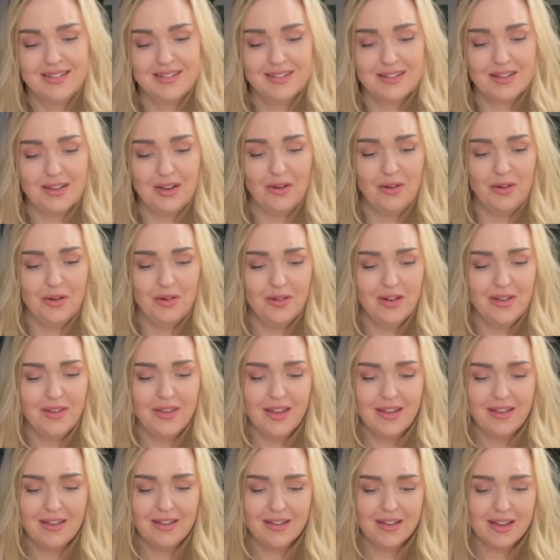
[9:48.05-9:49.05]
Going with
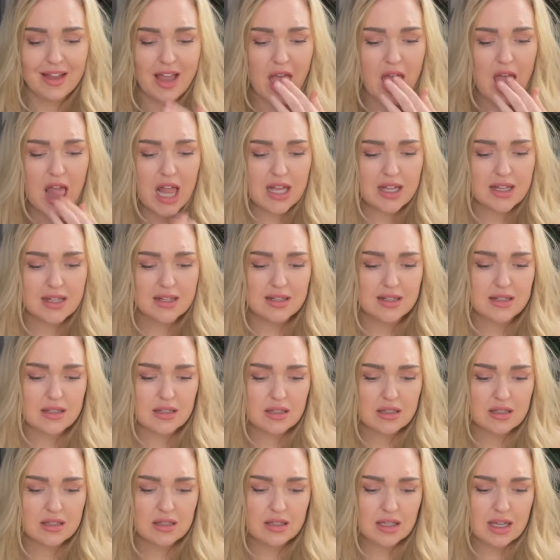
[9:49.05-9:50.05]
it.
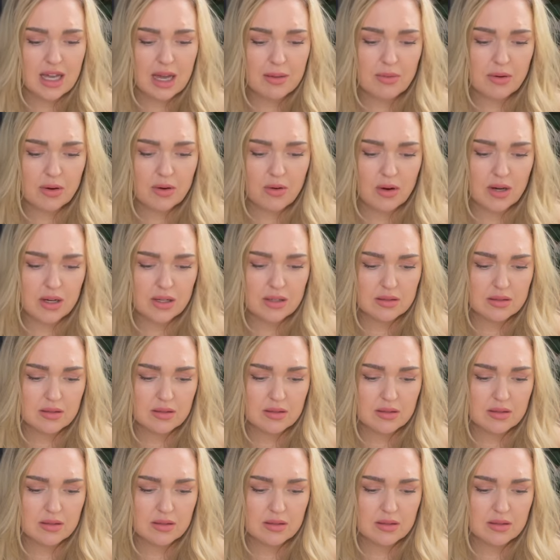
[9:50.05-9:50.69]
Capricorn,